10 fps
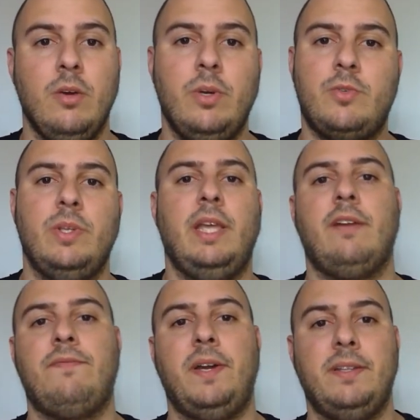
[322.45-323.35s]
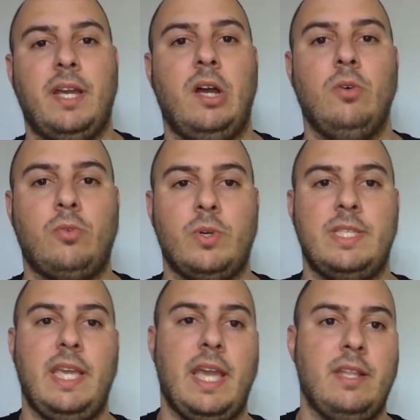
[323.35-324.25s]
which we later find out towards
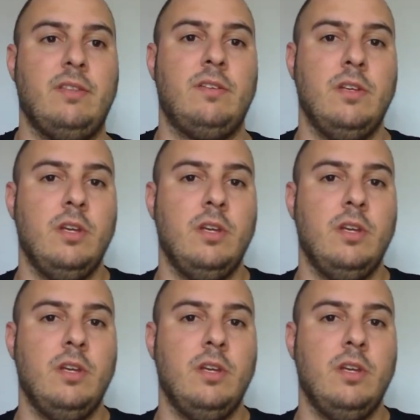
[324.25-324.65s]
the end